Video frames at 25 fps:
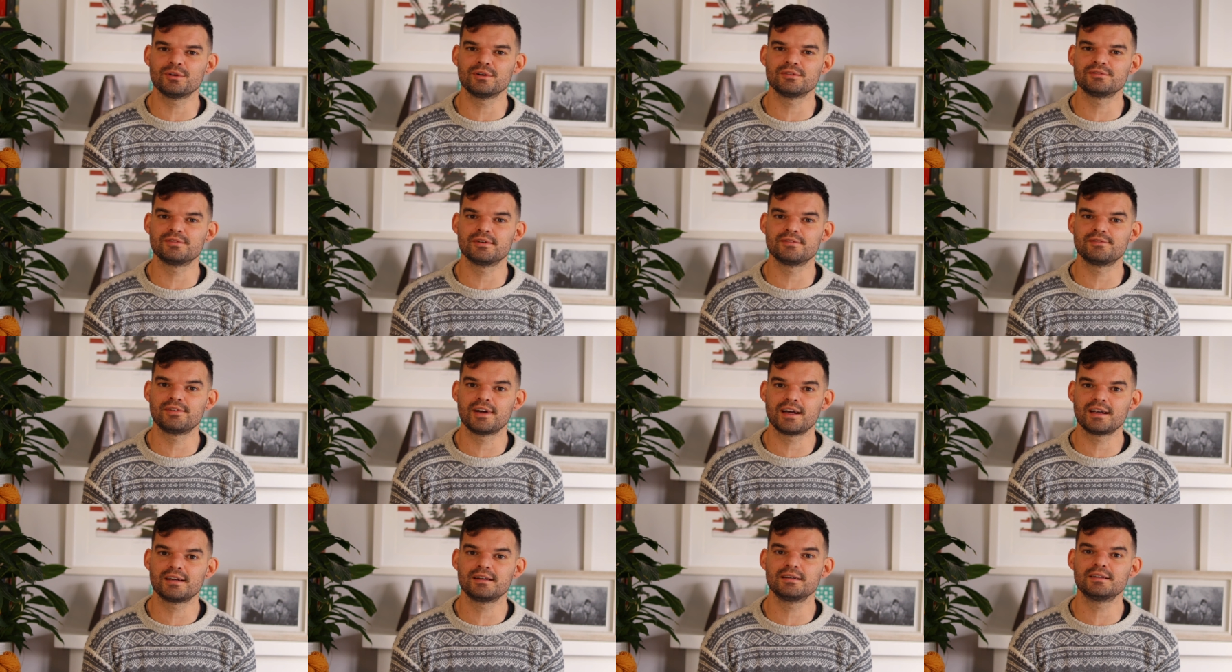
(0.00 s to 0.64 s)
of a
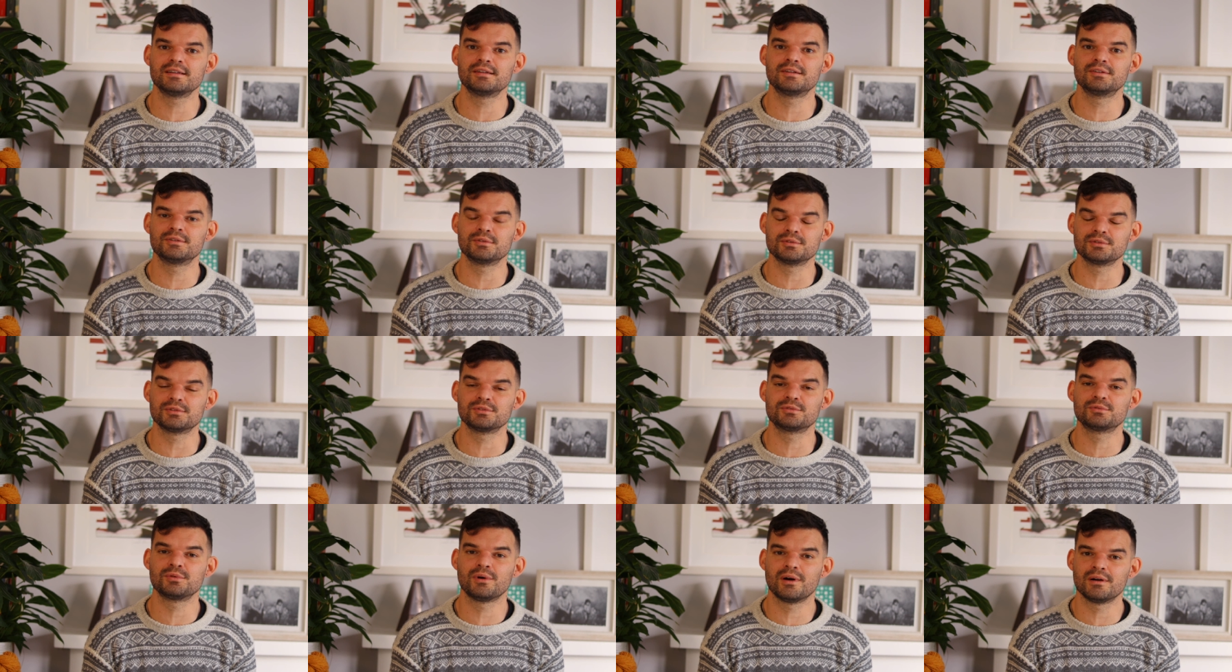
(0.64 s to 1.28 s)
very
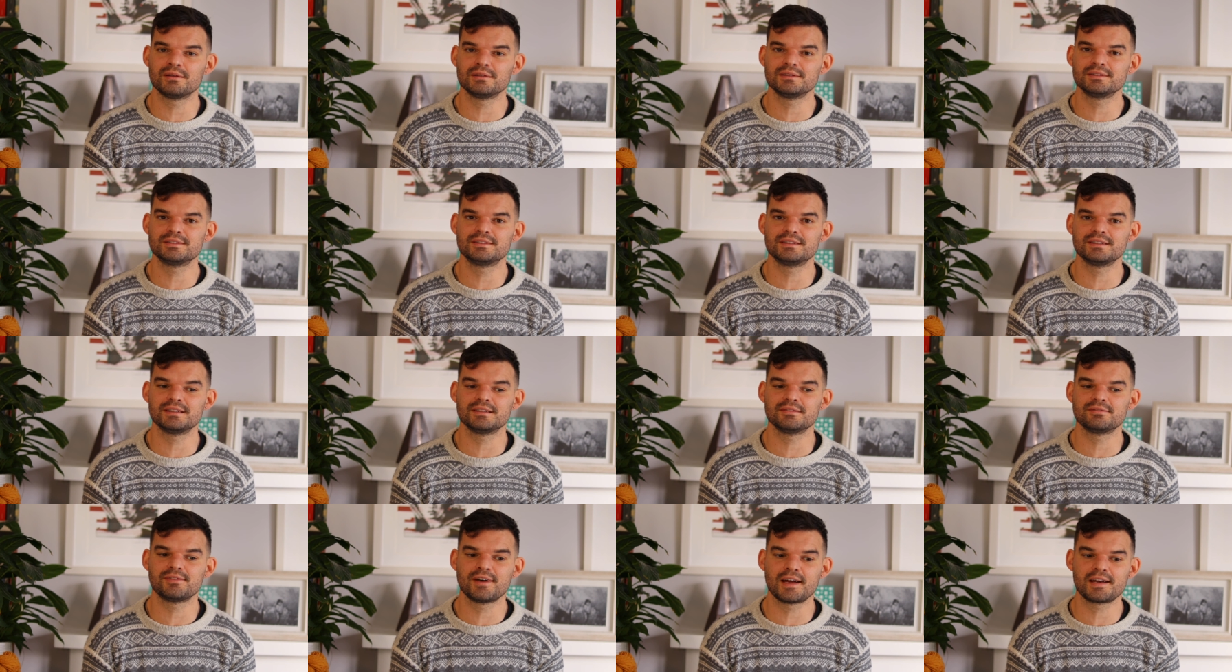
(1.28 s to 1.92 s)
good
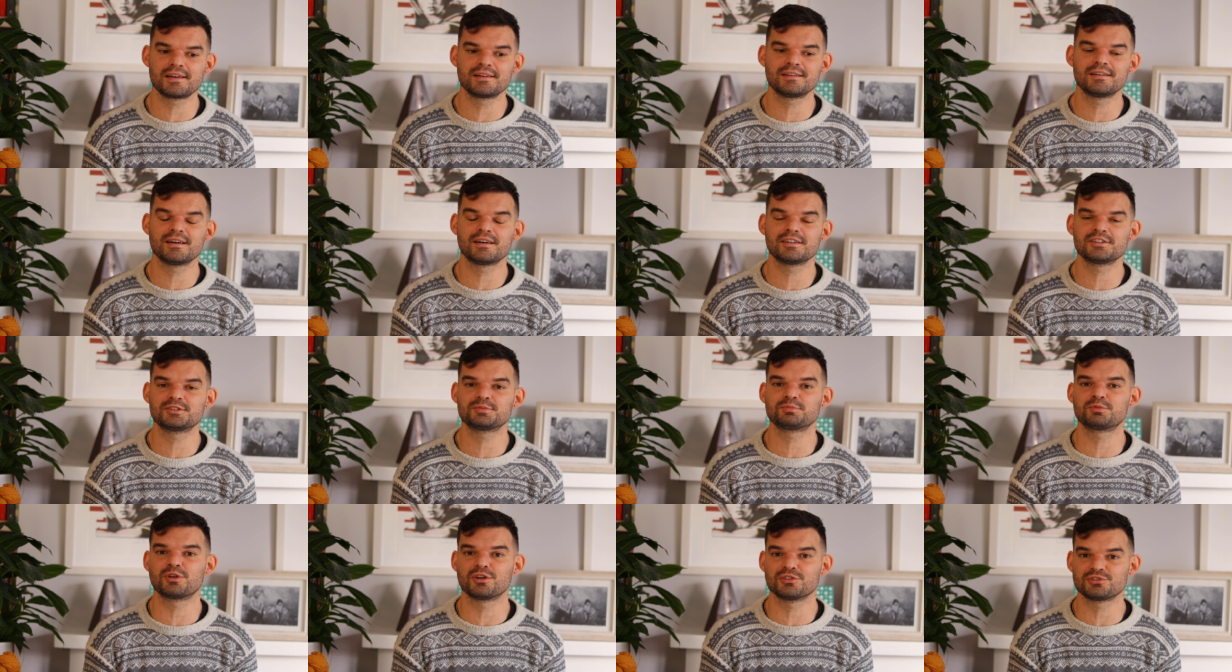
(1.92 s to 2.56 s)
quality very nice
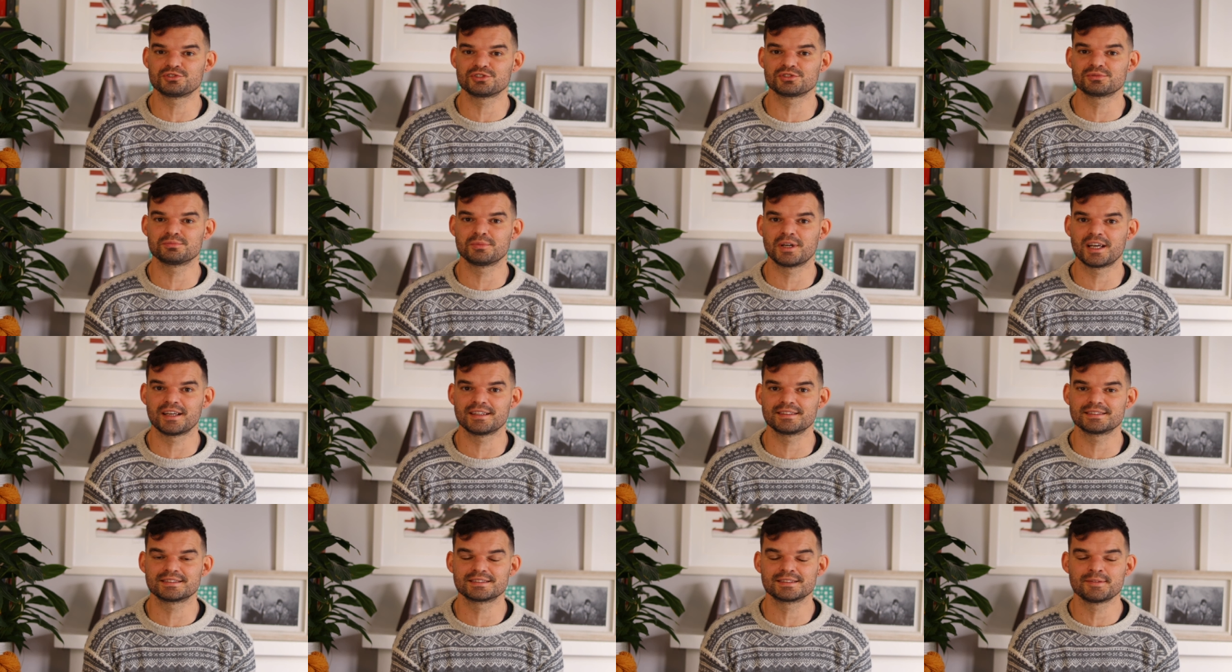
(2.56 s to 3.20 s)
project
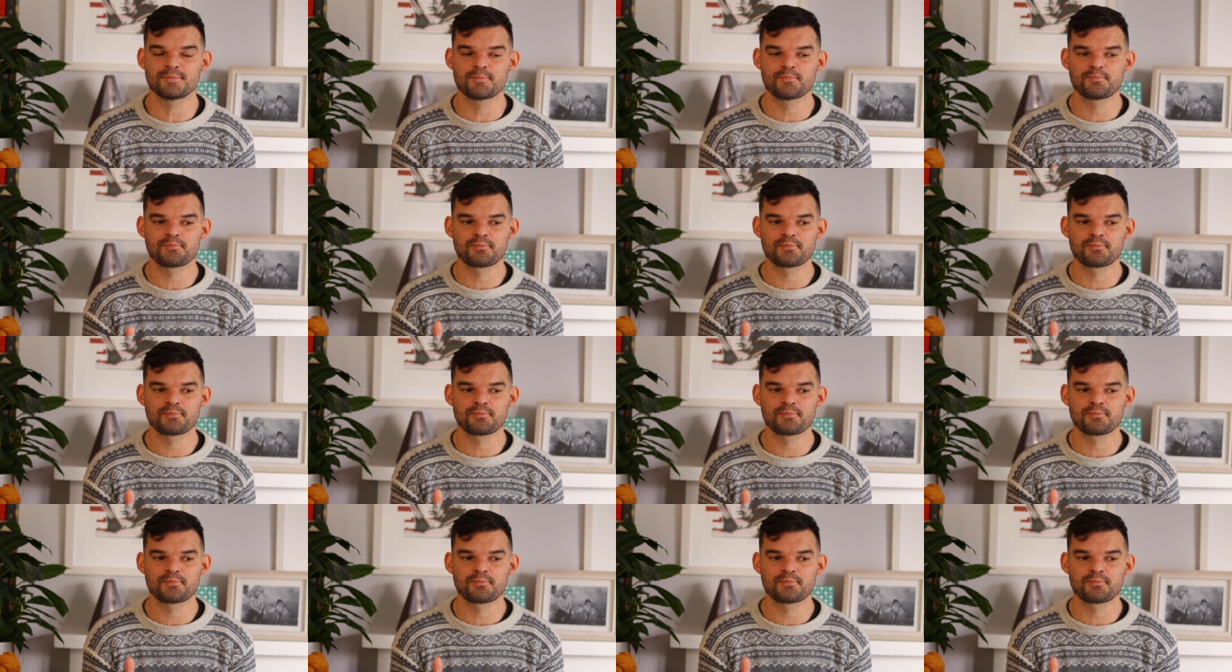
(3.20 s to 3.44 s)
bags